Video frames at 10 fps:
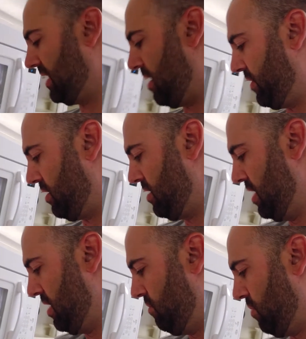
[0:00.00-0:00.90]
out there,
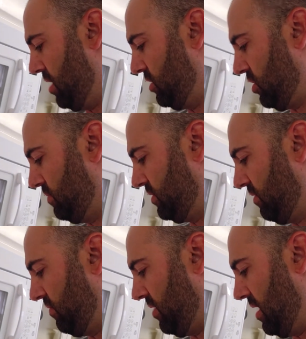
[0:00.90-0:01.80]
but in terms
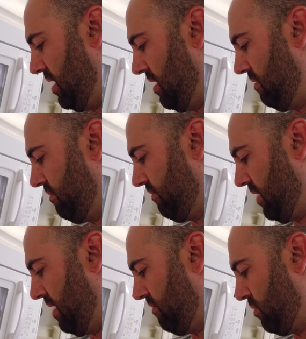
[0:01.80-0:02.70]
of the
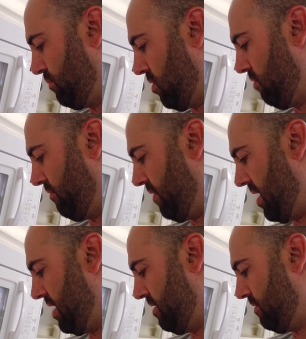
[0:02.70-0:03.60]
flavor
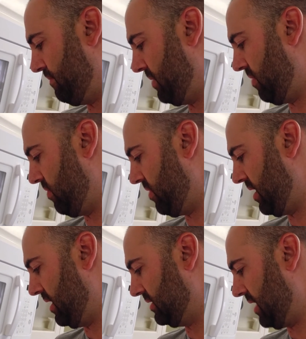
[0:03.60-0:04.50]
profile and
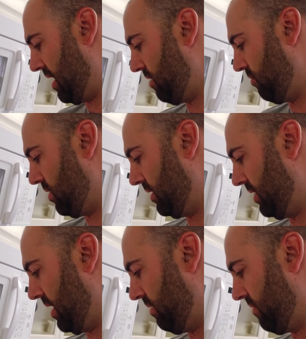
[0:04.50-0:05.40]
things, I really
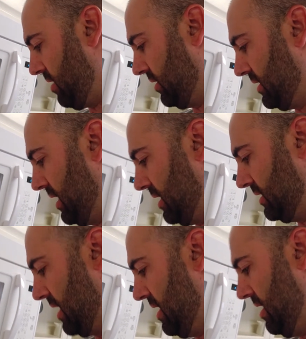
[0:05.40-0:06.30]
like
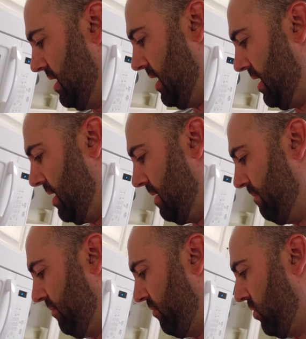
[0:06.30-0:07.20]
Valentina's
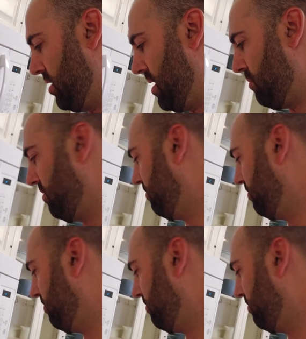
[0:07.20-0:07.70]
for a number